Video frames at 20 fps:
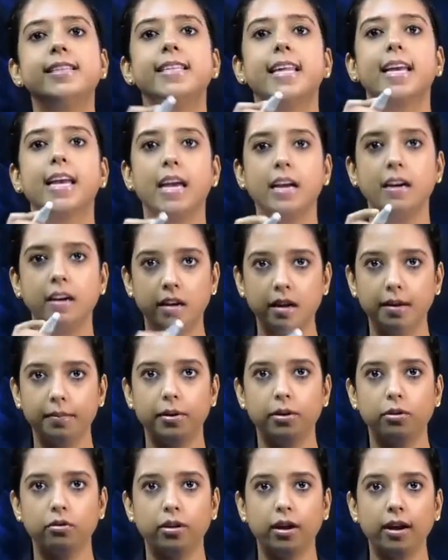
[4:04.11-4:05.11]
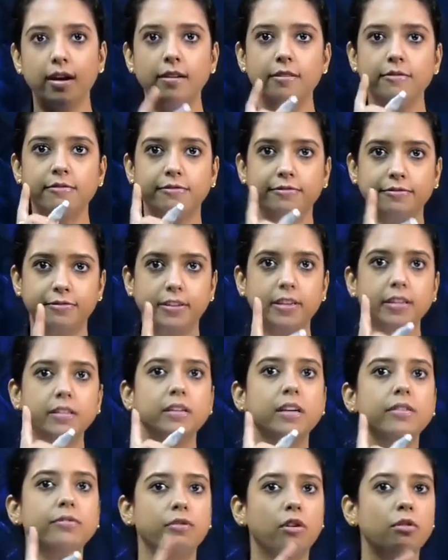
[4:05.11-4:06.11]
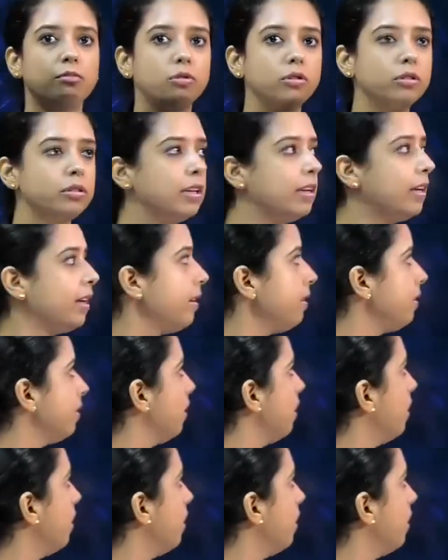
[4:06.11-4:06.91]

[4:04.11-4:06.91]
secondary amenorrhea, first and foremost thing is